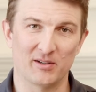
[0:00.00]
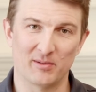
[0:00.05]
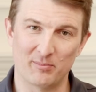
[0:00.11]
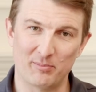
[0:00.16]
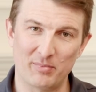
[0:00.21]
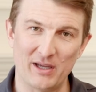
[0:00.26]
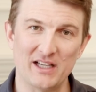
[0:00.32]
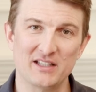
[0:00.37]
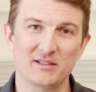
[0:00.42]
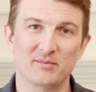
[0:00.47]

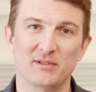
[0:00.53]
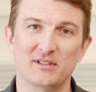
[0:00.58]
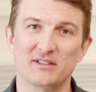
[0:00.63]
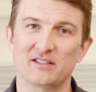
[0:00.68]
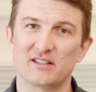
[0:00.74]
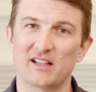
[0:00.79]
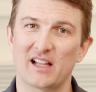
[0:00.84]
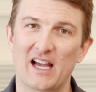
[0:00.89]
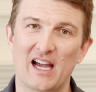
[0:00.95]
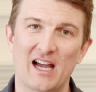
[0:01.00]
basement
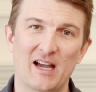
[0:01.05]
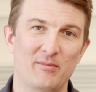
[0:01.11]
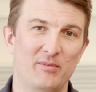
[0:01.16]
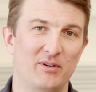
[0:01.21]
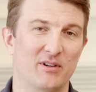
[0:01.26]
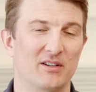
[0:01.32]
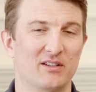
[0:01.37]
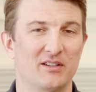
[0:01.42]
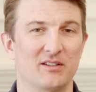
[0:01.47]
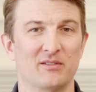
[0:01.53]
slab,
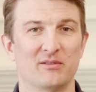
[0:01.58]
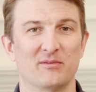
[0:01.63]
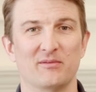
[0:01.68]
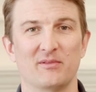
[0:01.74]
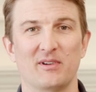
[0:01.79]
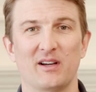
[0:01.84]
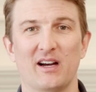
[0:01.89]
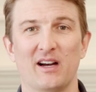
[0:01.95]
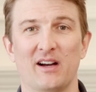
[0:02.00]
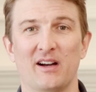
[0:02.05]
your